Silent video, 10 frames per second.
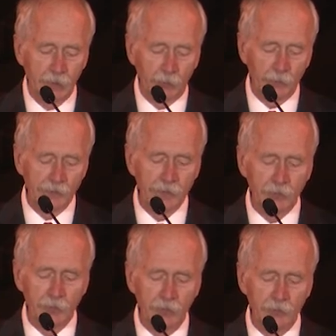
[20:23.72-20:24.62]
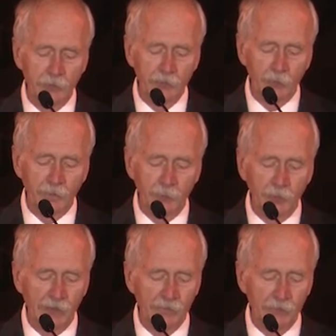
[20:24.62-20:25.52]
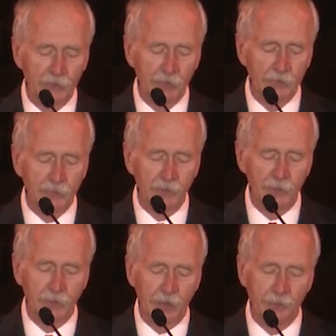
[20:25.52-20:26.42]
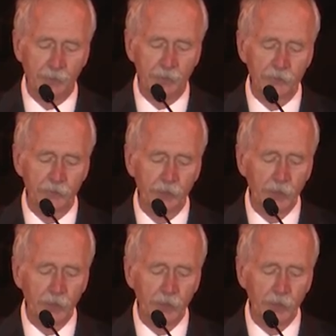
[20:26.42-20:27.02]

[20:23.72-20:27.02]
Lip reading: We need to leverage what the private sector can accomplish.